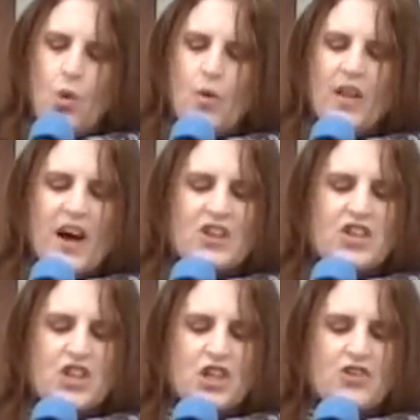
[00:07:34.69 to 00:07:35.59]
Will our
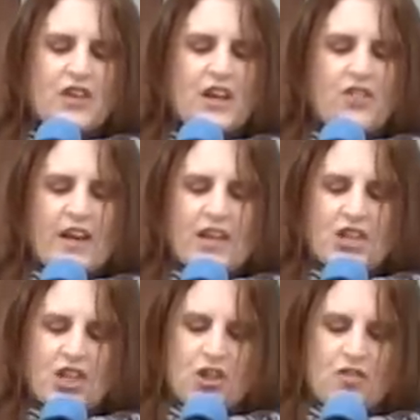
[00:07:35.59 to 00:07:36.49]
children and
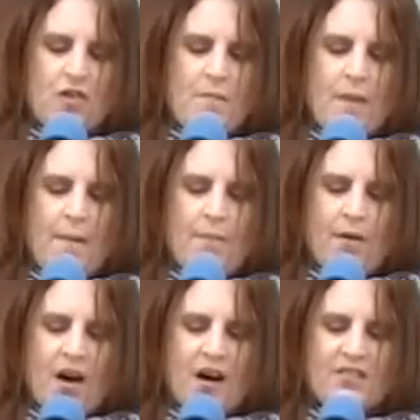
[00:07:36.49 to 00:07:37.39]
grandchildren remember
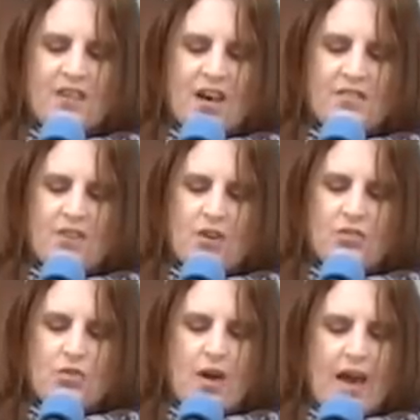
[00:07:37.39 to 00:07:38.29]
us as
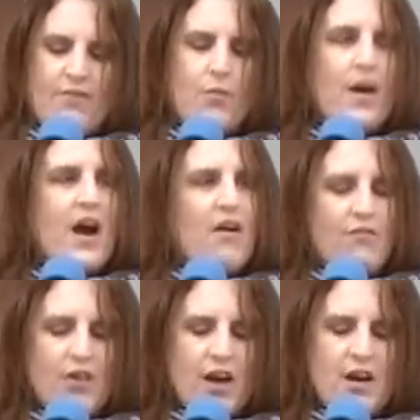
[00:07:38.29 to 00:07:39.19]
those who gave away our
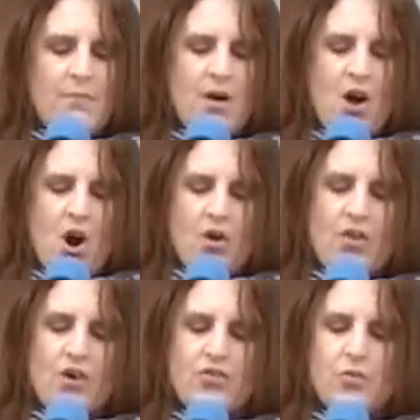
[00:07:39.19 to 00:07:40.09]
freedom or
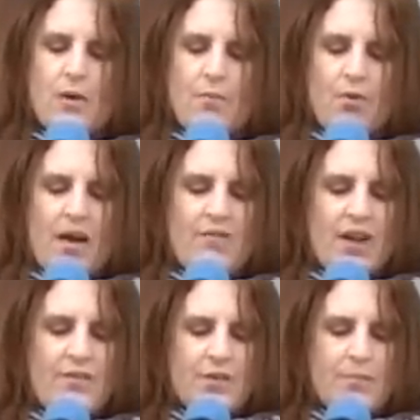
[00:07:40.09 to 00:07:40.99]
those who were brave
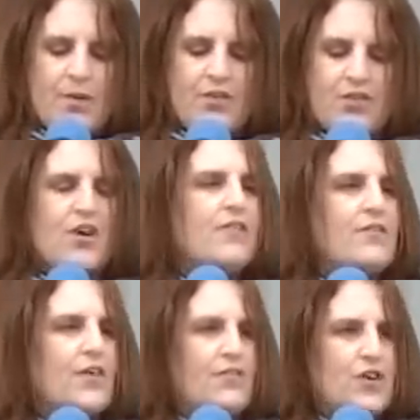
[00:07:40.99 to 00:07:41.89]
enough to preserve
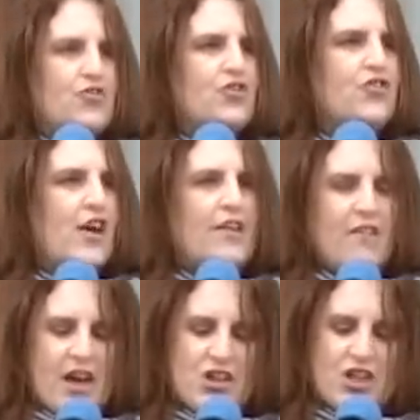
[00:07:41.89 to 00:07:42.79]
it for future
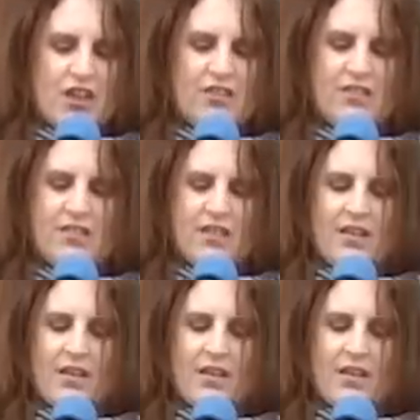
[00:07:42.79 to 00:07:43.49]
generations?